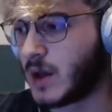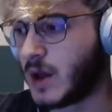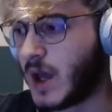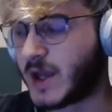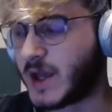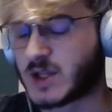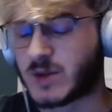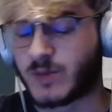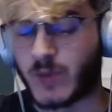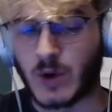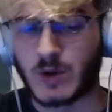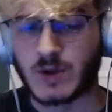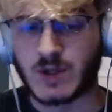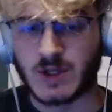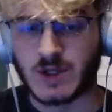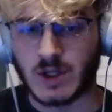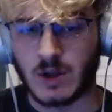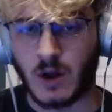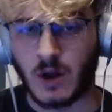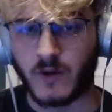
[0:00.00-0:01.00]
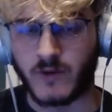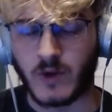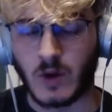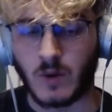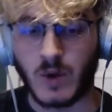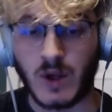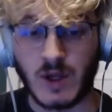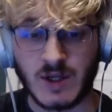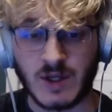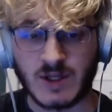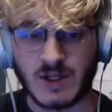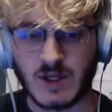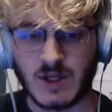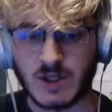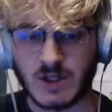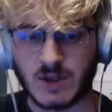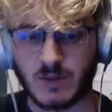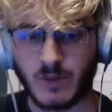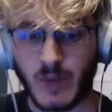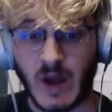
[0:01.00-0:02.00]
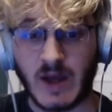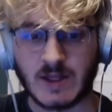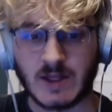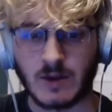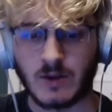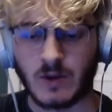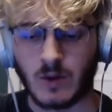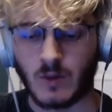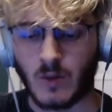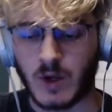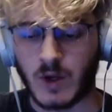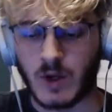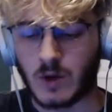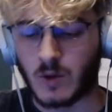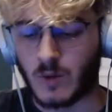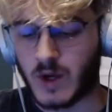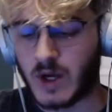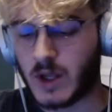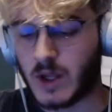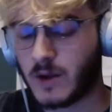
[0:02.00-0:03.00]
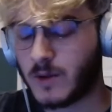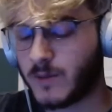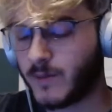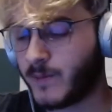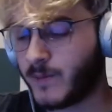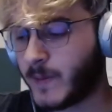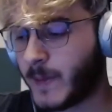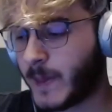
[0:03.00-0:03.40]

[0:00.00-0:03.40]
exposes a lot of your weaknesses better than when you're winning.